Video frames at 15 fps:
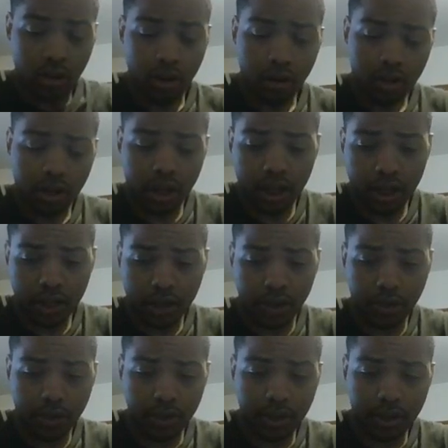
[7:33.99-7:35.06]
okay,
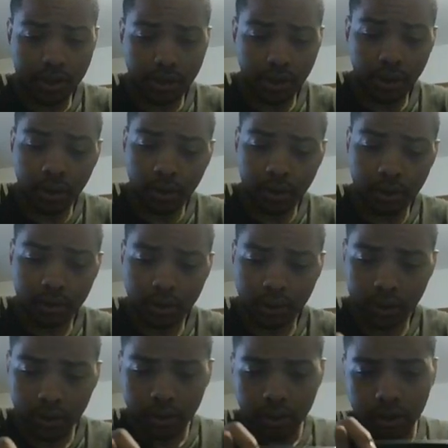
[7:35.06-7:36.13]
so this whole
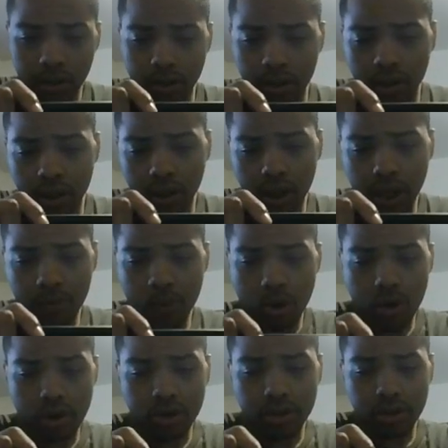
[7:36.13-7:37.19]
Kingdom
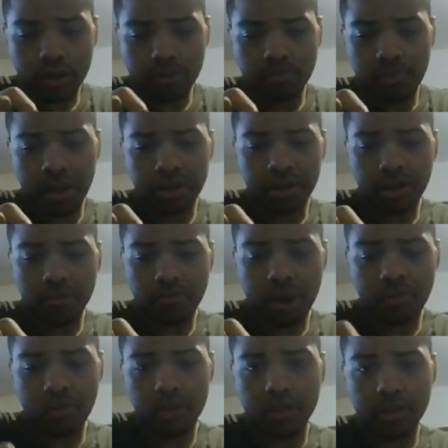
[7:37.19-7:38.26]
Hearts Melody of
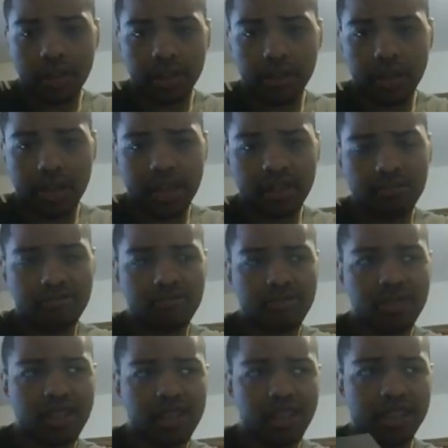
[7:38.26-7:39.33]
Memory thing that
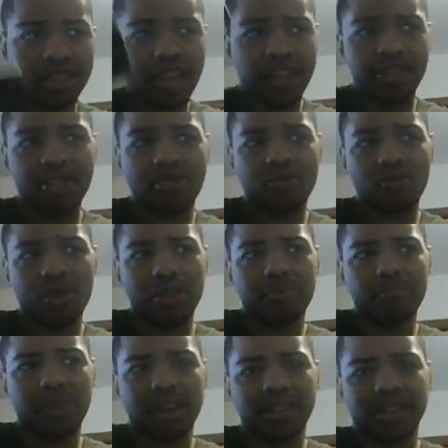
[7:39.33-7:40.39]
it's not the rhythm
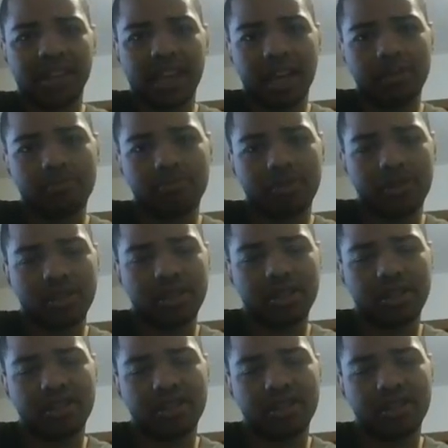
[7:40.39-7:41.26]
based game, but